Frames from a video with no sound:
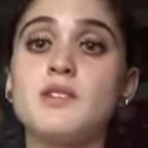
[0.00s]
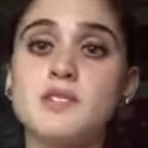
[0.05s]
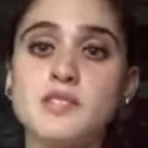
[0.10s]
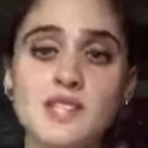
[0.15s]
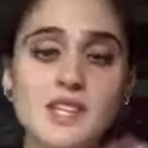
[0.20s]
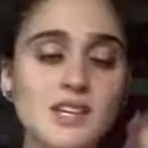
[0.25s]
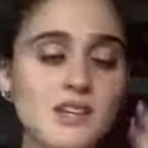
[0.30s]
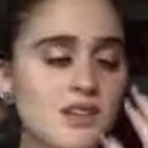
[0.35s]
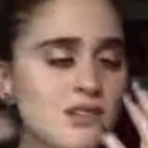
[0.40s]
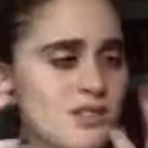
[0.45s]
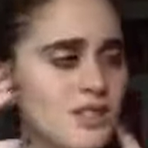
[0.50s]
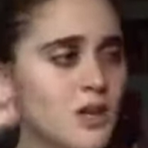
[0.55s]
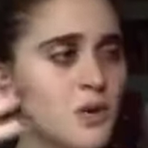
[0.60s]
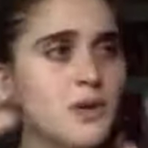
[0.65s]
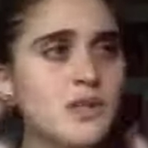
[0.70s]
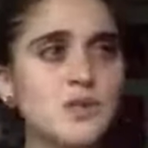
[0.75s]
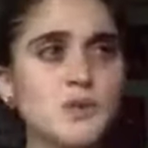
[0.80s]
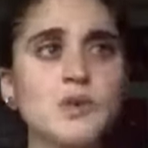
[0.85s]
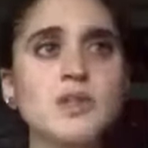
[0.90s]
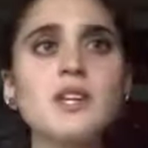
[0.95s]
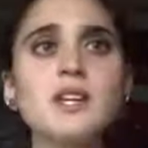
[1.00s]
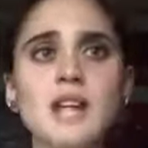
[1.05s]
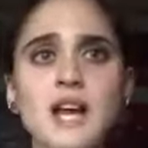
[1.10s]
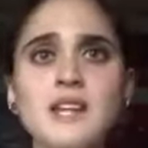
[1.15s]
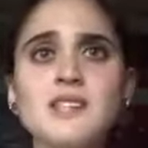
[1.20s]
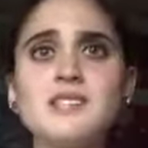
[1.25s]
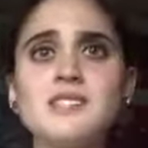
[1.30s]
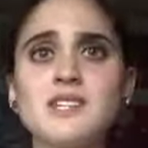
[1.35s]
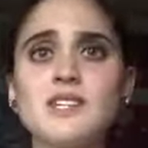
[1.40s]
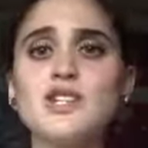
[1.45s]
So it's really
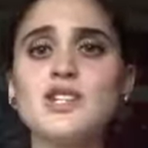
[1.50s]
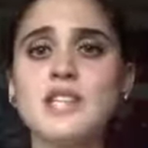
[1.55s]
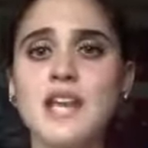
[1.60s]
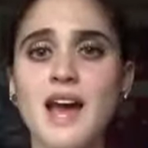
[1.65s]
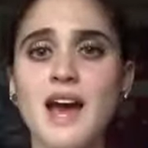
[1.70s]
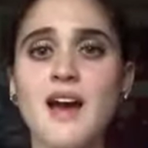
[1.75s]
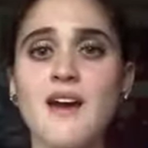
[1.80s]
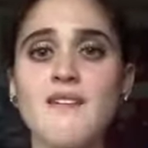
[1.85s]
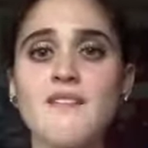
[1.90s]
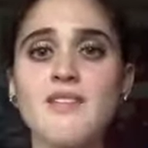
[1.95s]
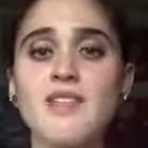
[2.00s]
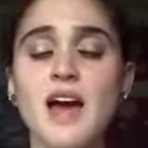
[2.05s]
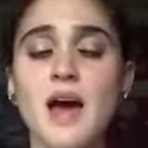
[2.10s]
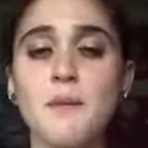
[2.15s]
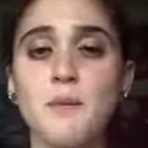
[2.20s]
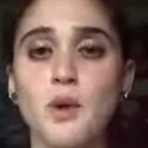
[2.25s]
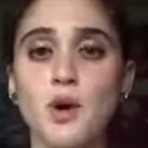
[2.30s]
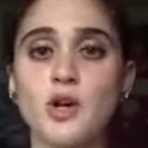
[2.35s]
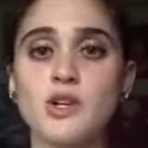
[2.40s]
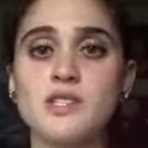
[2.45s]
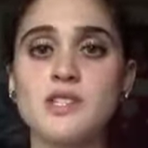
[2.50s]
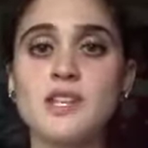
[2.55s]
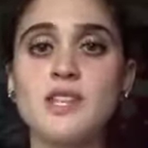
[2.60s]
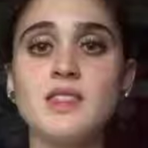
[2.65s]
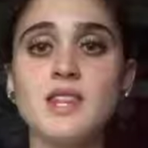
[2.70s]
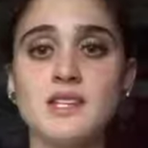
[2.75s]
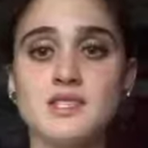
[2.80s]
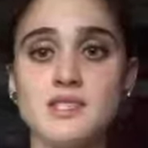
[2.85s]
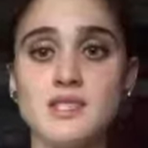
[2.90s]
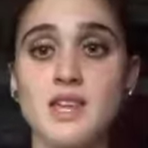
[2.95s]
nice to just have that
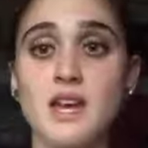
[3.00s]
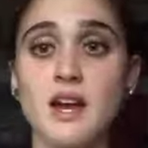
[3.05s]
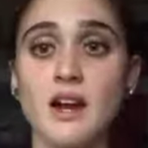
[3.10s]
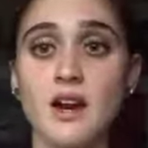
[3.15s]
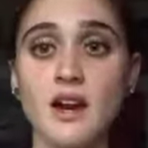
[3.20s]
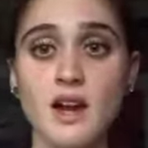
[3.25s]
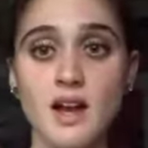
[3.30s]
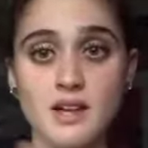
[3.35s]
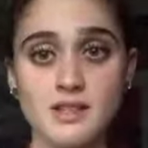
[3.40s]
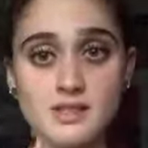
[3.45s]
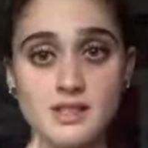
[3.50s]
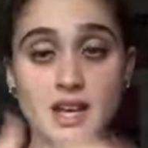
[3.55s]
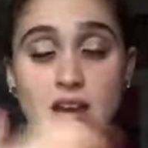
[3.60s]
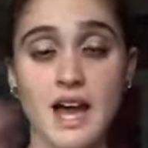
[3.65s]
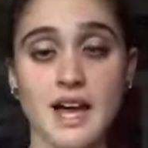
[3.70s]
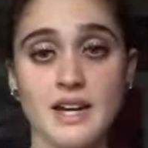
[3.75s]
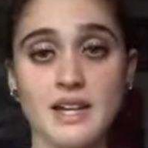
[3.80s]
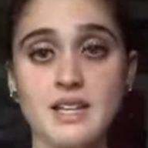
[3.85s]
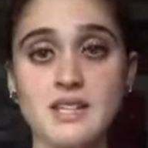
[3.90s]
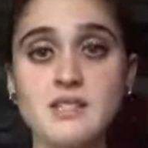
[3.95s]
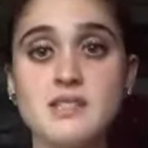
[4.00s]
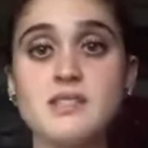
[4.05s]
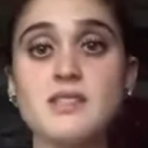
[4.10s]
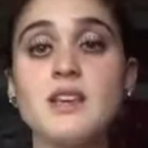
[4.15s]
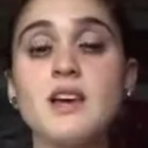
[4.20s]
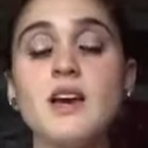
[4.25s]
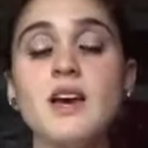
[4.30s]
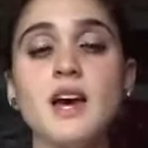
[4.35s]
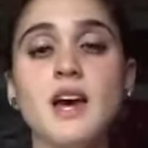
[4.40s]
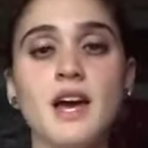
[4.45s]
person that's there as guidance
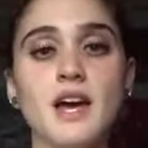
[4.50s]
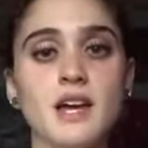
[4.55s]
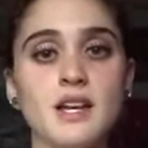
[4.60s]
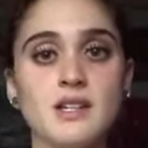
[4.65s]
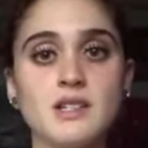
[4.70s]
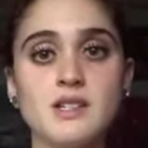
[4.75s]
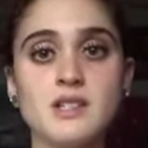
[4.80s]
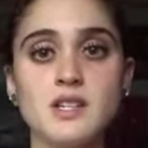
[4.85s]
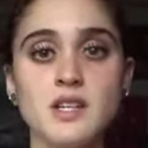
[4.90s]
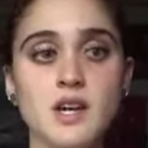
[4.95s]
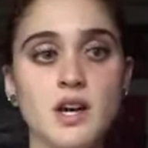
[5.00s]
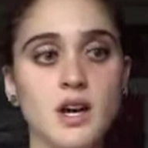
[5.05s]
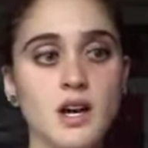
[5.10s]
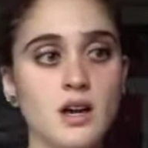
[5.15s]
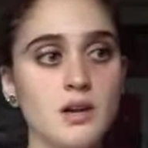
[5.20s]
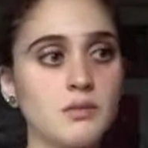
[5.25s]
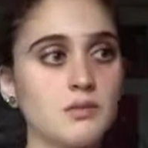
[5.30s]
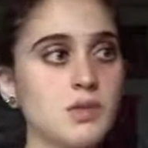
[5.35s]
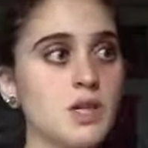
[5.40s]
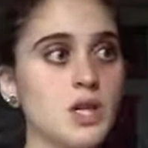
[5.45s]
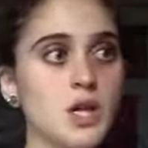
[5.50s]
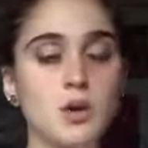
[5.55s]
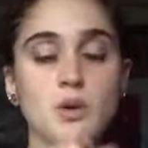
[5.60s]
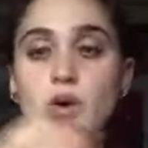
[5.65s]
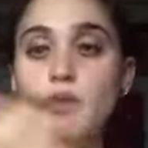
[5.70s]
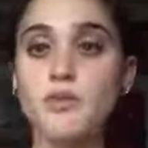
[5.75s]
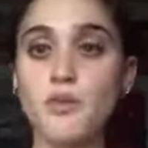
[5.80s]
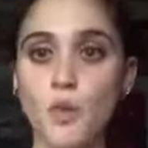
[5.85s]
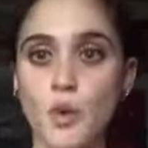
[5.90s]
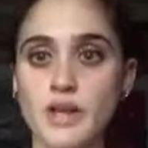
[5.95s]
and, you know,
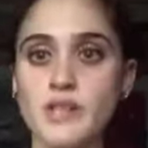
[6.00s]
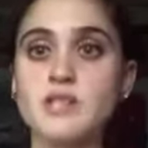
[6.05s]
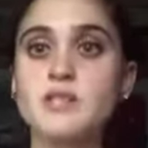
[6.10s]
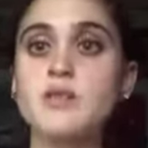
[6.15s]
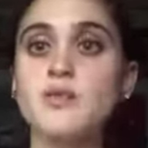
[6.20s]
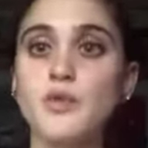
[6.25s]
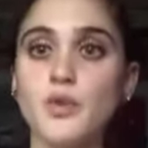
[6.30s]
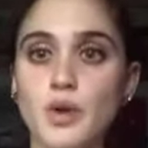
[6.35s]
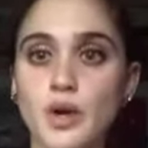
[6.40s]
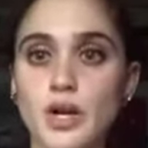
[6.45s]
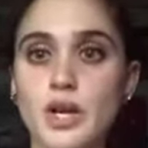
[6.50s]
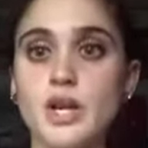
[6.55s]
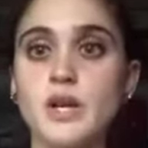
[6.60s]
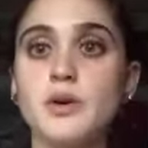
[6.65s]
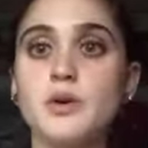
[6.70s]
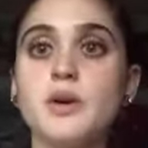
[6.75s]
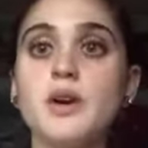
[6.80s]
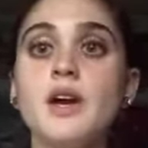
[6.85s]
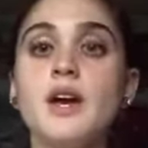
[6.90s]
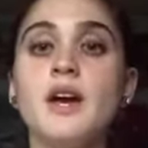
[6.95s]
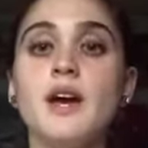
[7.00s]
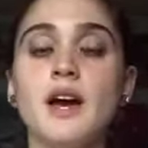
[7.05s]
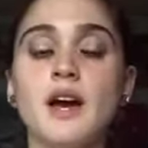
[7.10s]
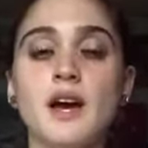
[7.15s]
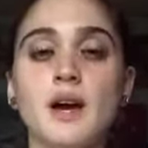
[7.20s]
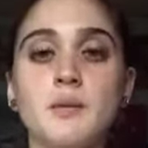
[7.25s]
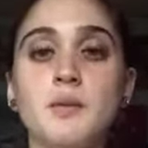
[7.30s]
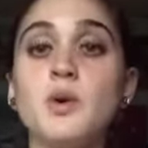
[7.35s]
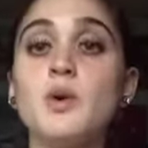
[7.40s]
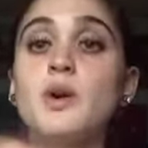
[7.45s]
a voice for you,
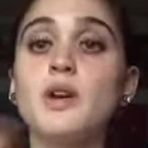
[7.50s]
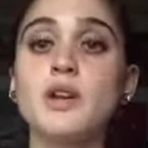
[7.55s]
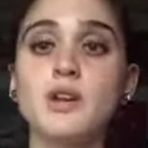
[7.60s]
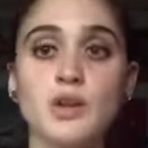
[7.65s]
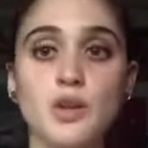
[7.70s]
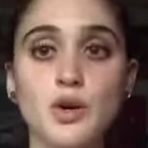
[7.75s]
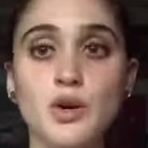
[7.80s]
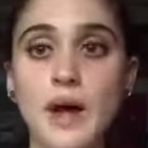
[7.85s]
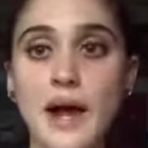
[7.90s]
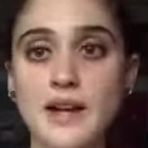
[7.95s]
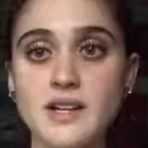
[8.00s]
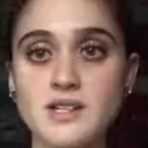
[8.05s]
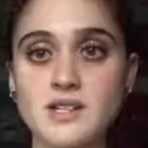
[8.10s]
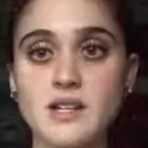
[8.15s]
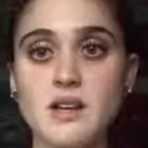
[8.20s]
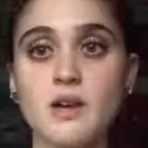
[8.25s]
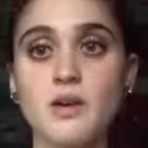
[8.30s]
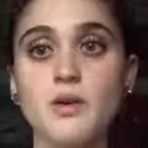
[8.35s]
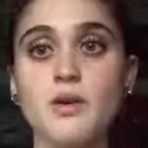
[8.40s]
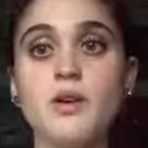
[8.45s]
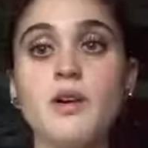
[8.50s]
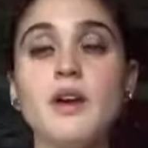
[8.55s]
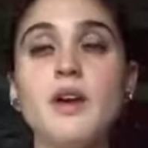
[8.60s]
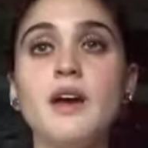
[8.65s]
who can correct you.